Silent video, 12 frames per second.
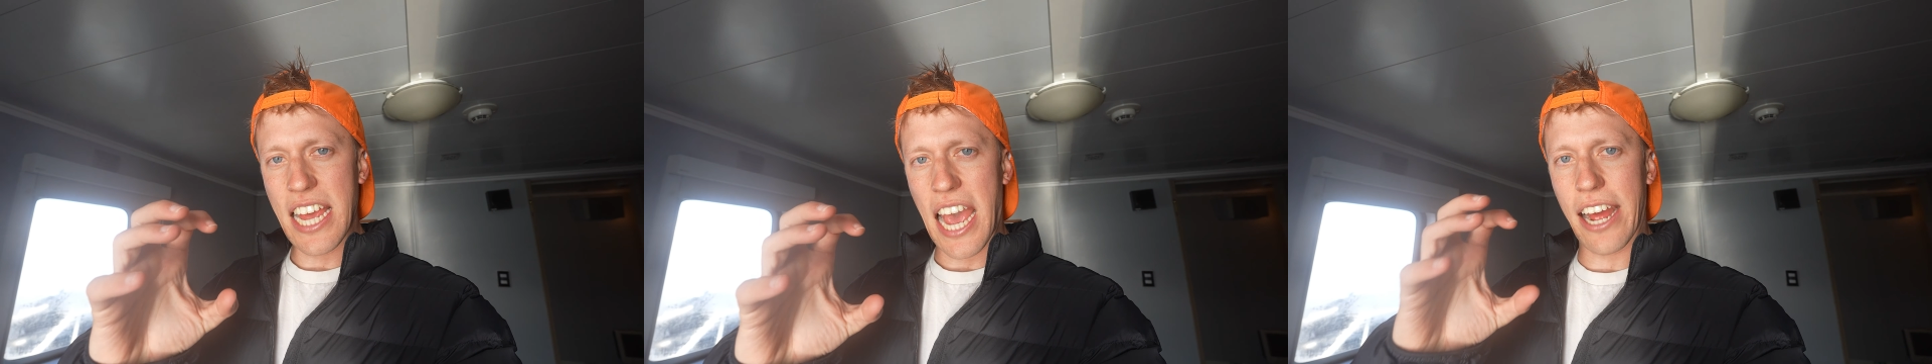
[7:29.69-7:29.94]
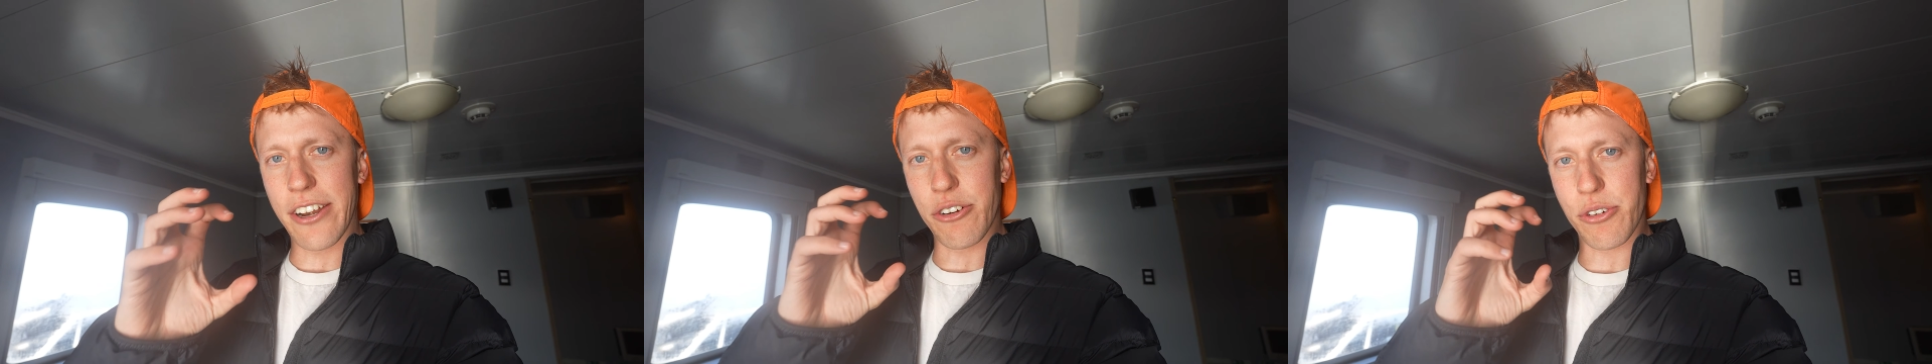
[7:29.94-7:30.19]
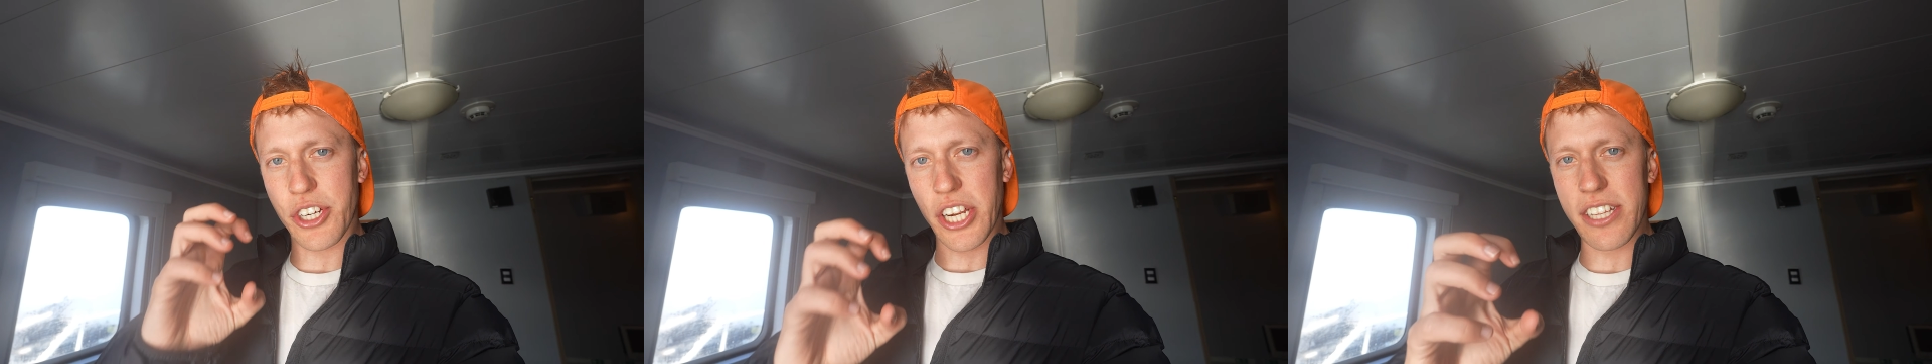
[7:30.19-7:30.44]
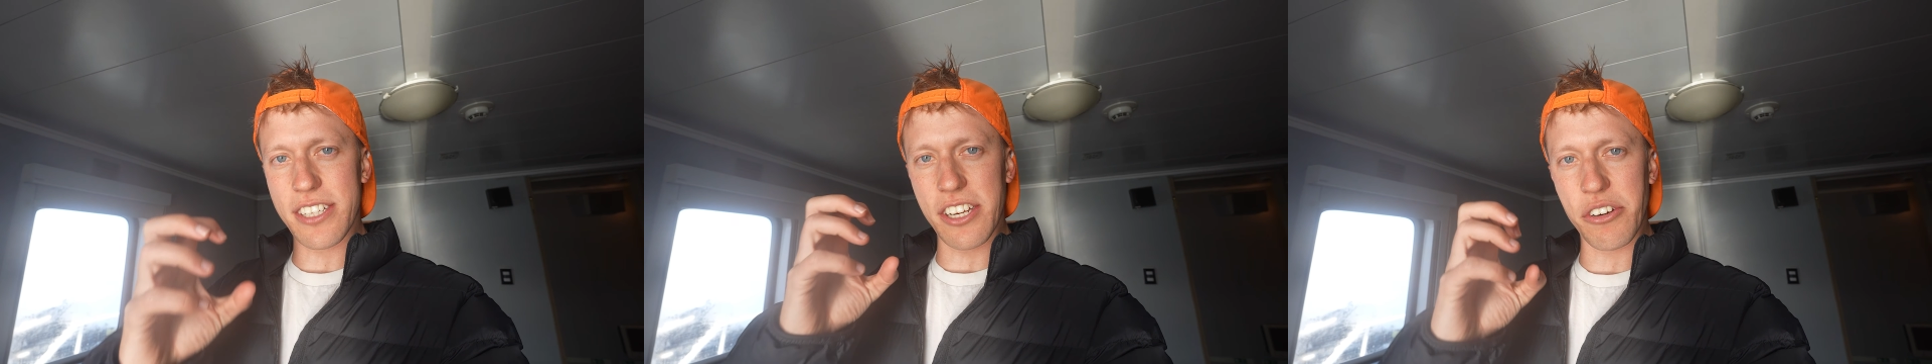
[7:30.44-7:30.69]
and your
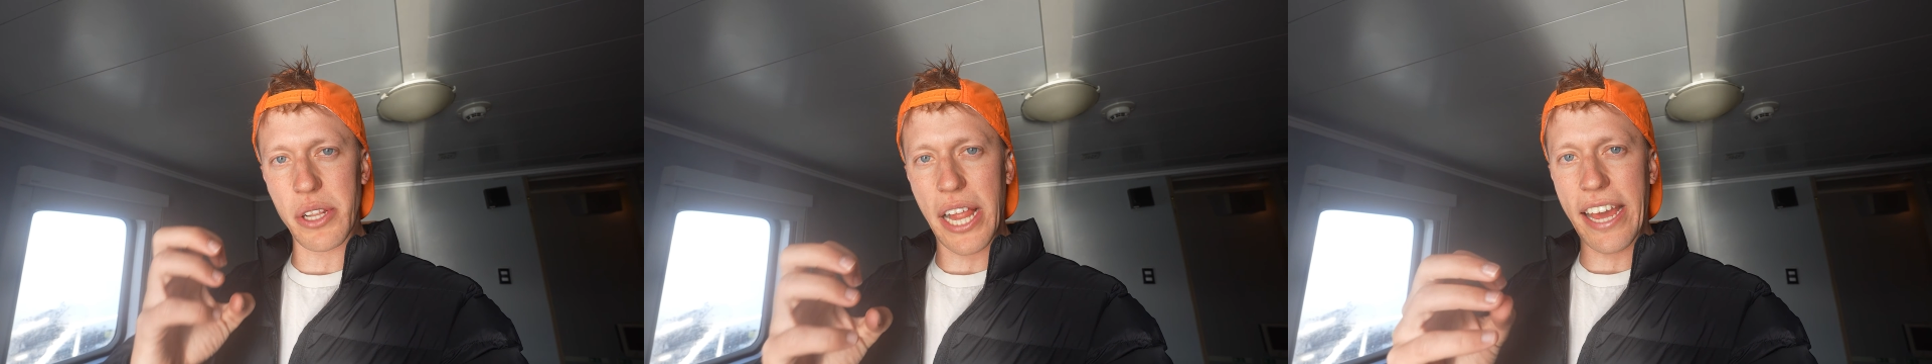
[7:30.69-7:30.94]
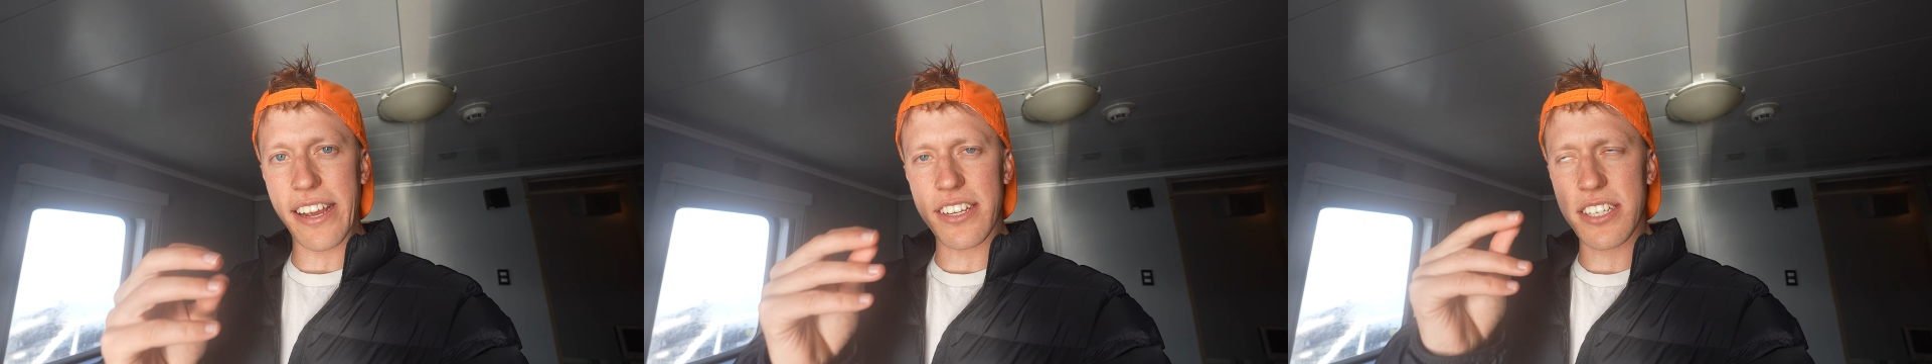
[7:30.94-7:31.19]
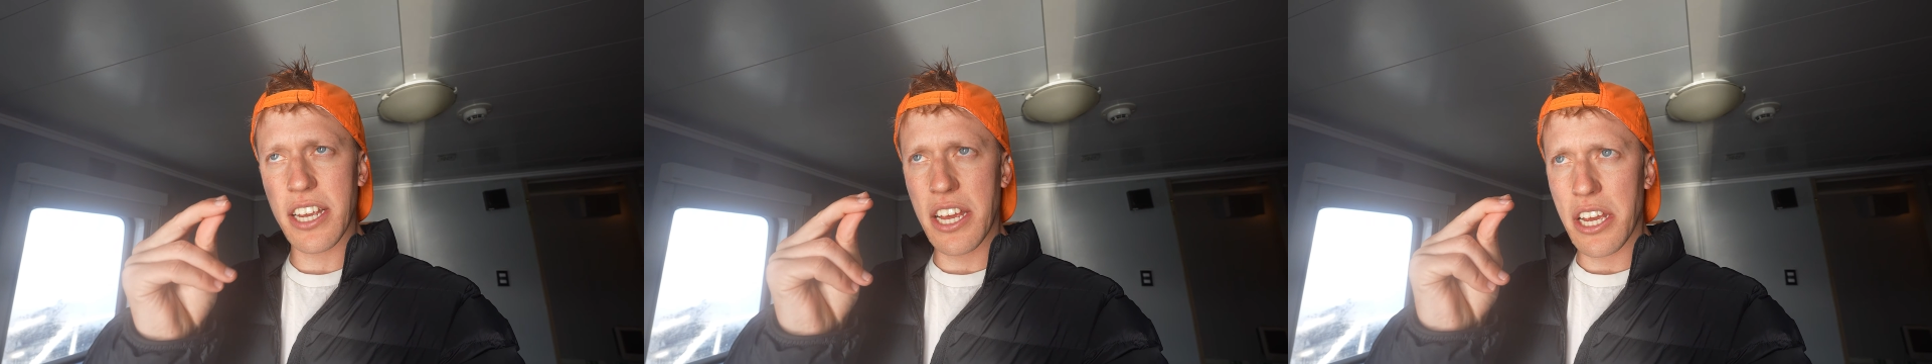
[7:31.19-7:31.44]
shins and your legs